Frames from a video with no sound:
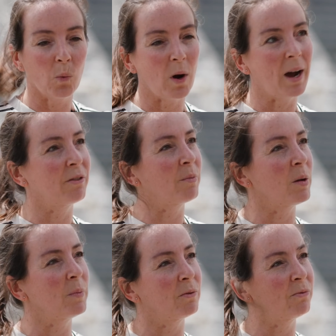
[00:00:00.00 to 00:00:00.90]
we'll have them
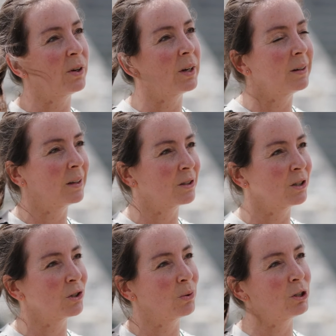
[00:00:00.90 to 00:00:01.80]
open for
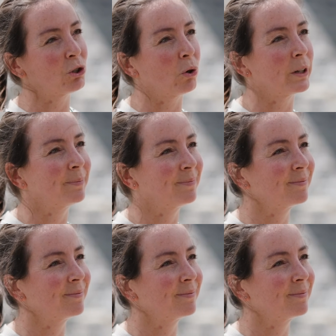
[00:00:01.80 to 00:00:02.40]
Londoners to enjoy.